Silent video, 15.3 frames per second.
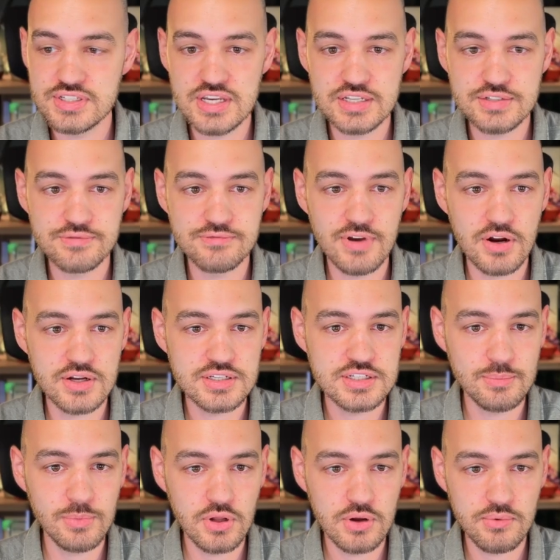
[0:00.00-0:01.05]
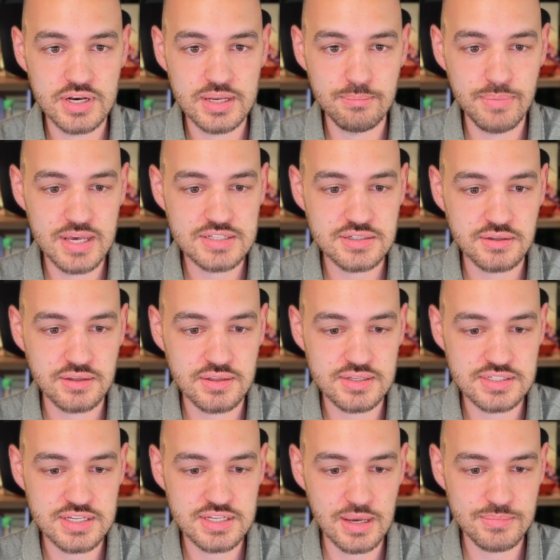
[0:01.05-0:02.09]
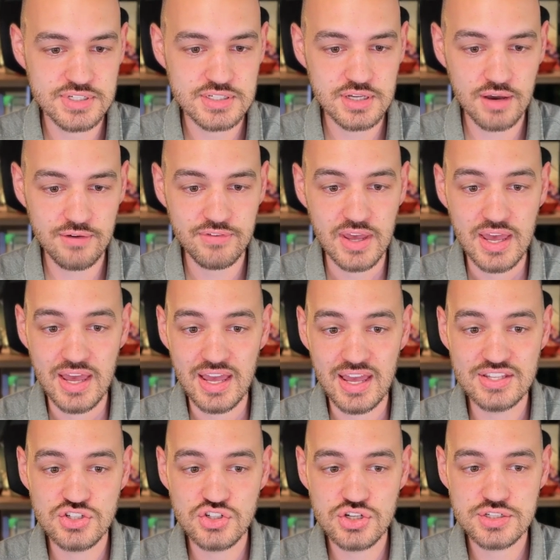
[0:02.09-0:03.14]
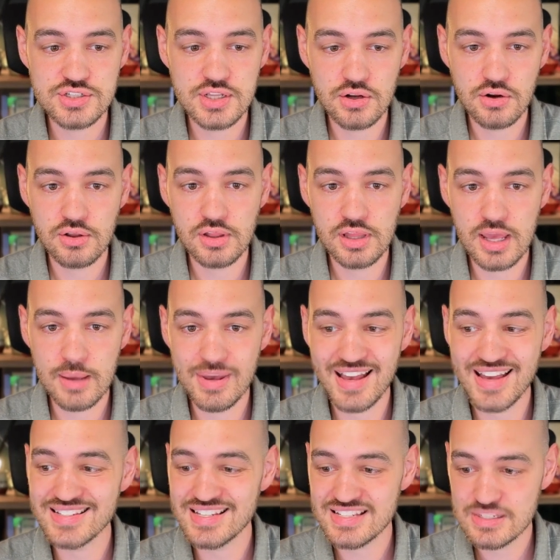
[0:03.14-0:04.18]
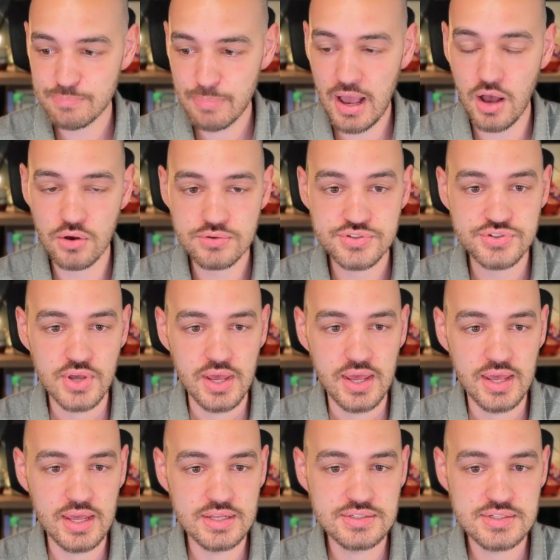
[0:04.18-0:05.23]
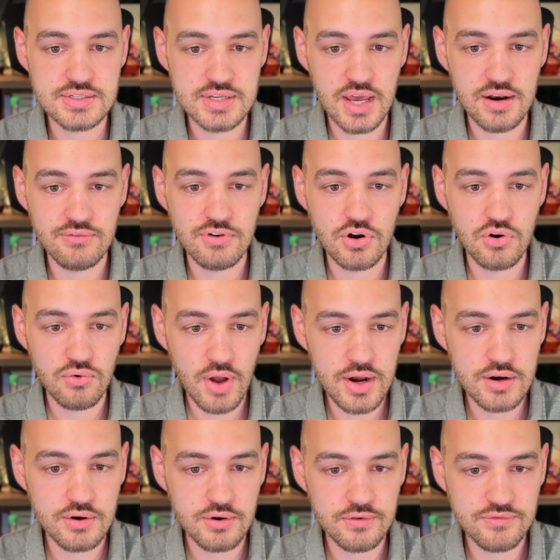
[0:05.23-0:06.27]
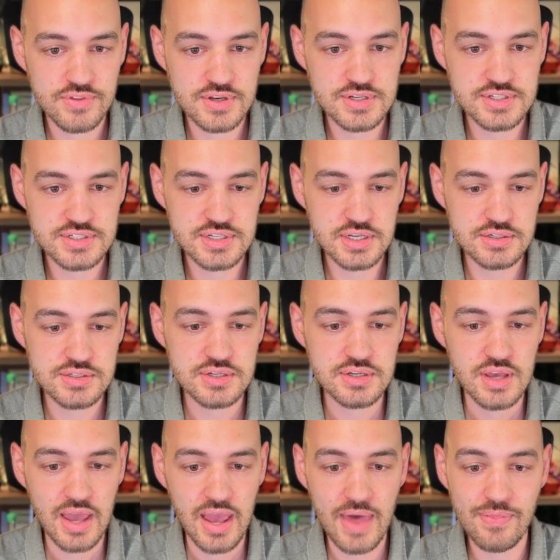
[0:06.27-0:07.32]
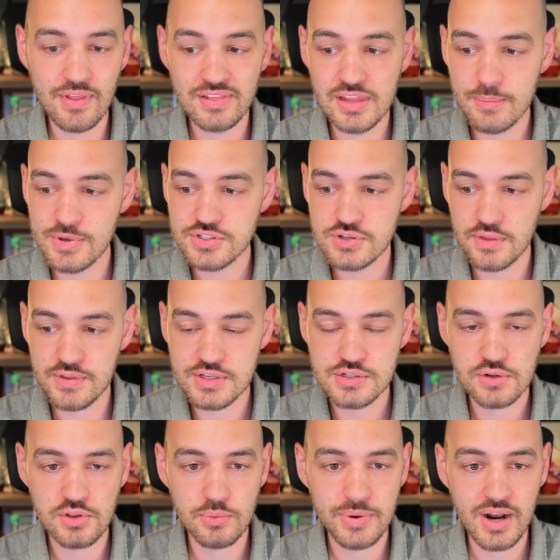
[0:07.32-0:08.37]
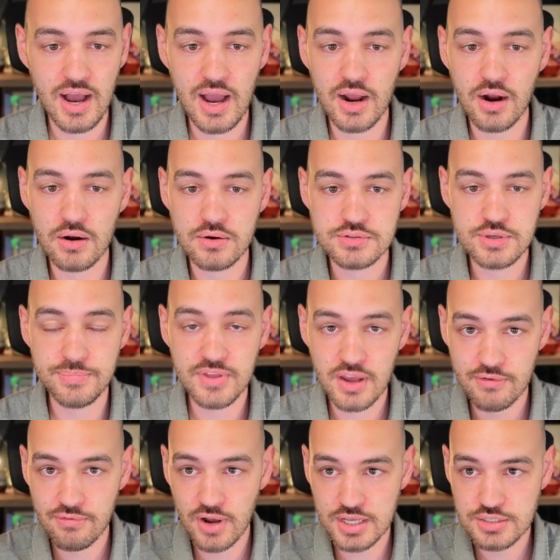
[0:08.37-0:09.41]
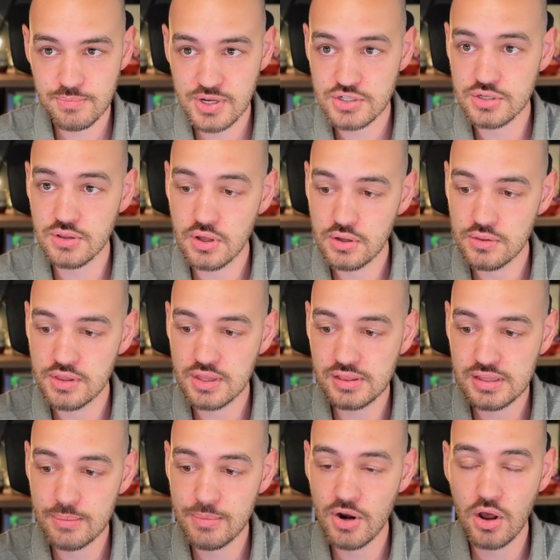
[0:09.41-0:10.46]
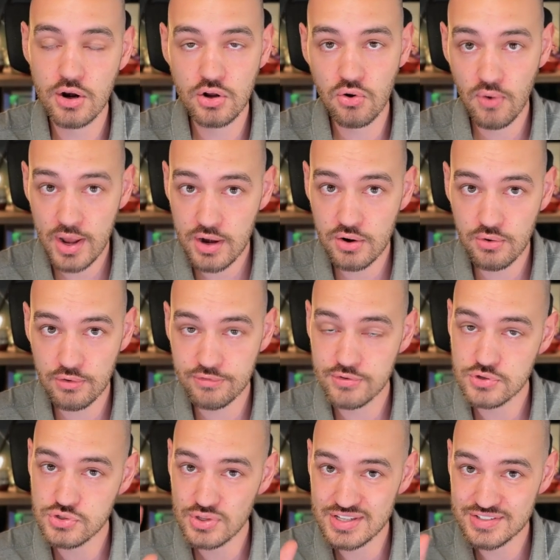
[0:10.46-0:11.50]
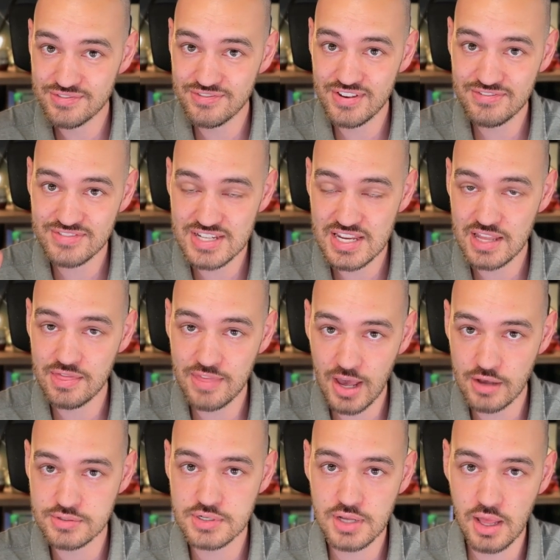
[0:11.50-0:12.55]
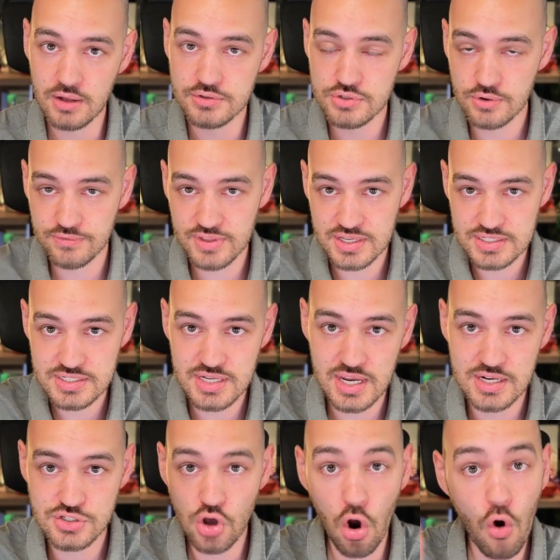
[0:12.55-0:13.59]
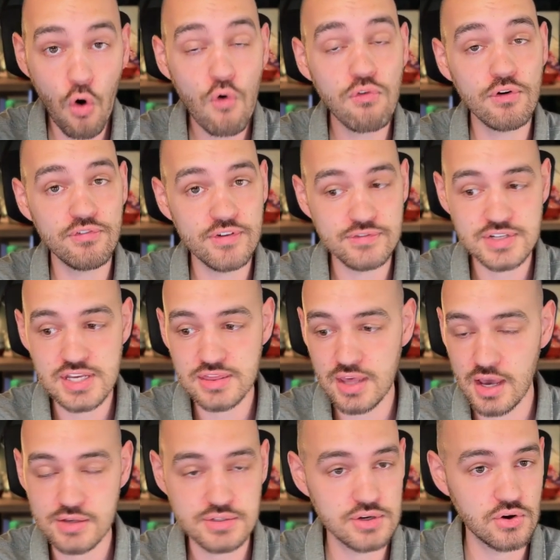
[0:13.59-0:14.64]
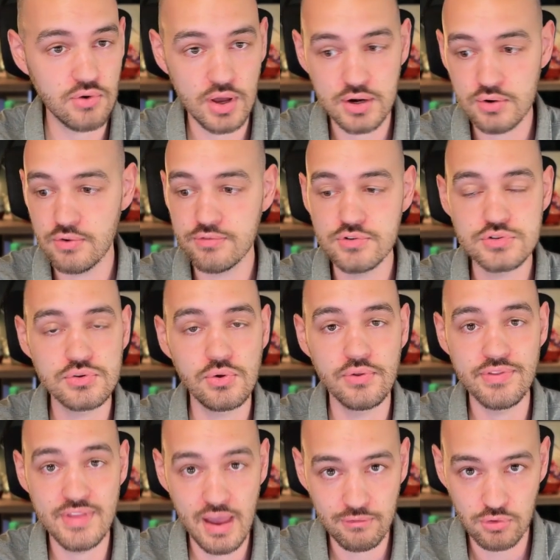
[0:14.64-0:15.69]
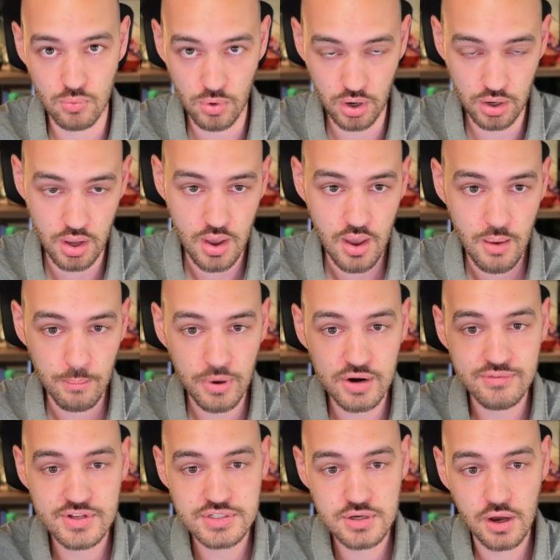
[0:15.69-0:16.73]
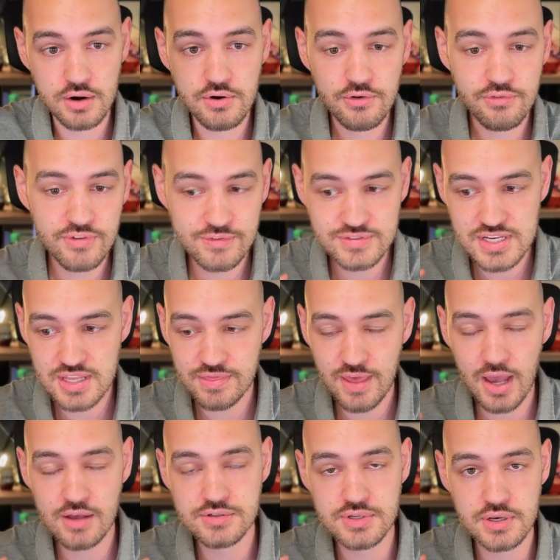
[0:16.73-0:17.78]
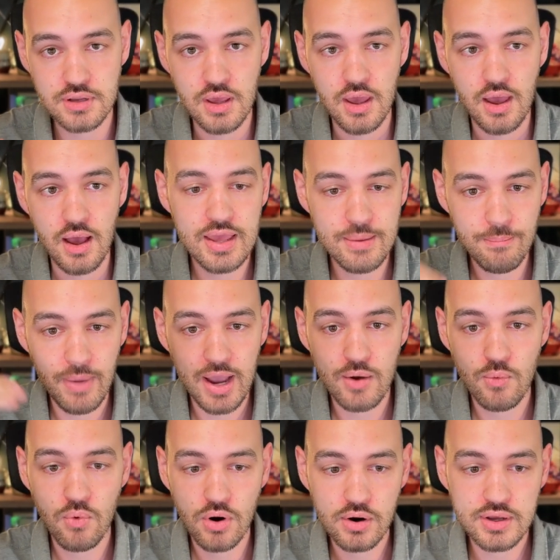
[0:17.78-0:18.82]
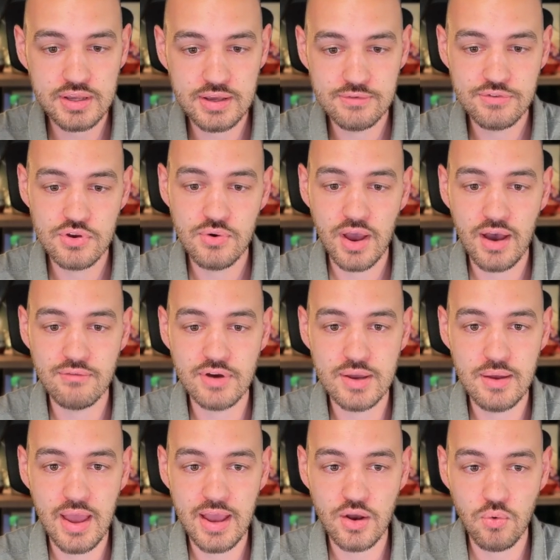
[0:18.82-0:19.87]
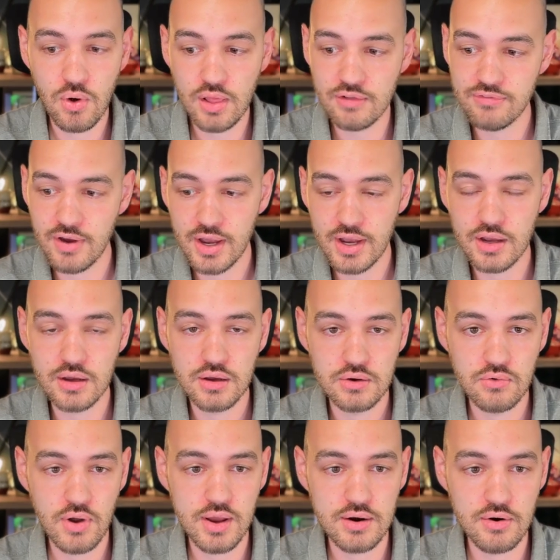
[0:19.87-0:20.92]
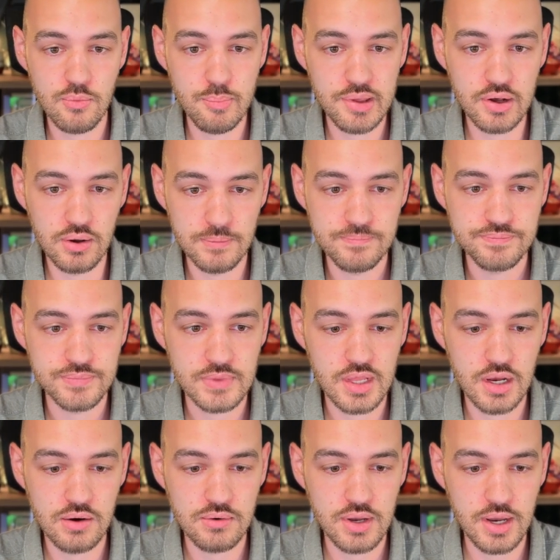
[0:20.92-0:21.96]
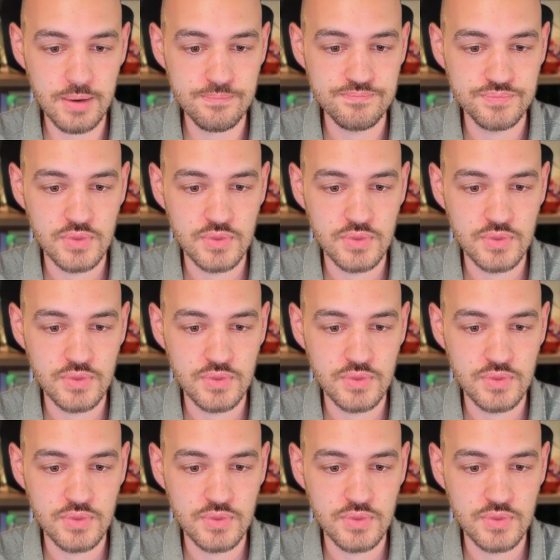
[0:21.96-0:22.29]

see it's very similar. We need basically the same stuff. It's just that you're claiming as a spouse instead of a creditor of the deceased. And the limits on these are a little bit higher. Something I forgot to mention, the limit on a creditor refusal is $15,000. So if the estate is over $15,000, a creditor refusal will never work. But if it's under $15,000, it might work if you have a qualifying creditor bill. Okay.